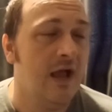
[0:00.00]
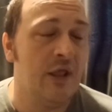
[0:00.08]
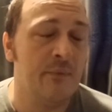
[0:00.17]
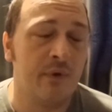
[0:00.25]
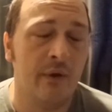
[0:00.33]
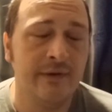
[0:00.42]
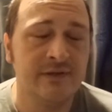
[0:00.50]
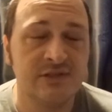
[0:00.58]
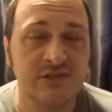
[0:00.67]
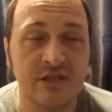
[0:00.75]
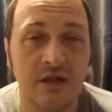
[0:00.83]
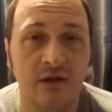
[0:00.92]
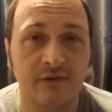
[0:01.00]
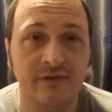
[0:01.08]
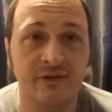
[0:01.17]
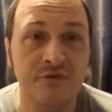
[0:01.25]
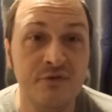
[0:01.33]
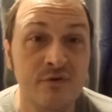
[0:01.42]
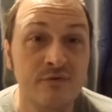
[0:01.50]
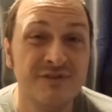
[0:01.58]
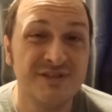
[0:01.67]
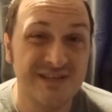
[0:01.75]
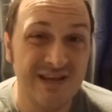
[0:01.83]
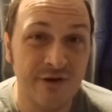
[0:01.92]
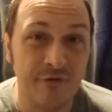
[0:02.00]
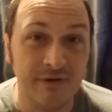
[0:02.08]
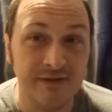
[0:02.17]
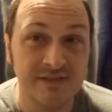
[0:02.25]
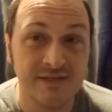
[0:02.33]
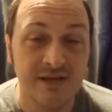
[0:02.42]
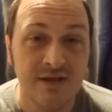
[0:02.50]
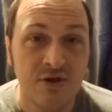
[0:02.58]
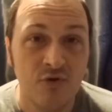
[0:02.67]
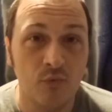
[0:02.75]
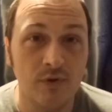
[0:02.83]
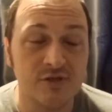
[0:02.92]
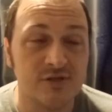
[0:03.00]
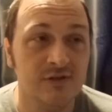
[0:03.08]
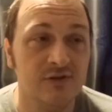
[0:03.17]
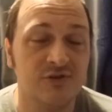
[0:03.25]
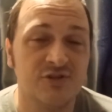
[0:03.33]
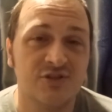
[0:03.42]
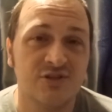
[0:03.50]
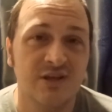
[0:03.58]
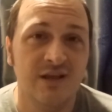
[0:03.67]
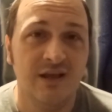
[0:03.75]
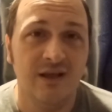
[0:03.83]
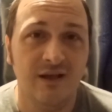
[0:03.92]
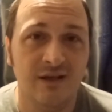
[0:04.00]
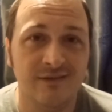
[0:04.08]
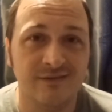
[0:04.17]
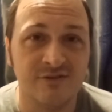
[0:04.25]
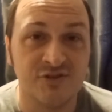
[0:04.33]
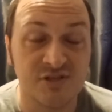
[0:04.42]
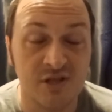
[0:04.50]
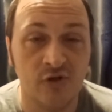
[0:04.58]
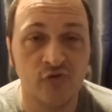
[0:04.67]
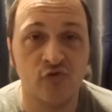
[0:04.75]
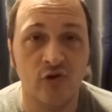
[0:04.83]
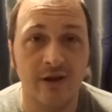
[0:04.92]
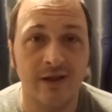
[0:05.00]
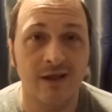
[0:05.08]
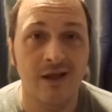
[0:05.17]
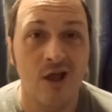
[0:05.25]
I'm going to start a new series which looks at Star Trek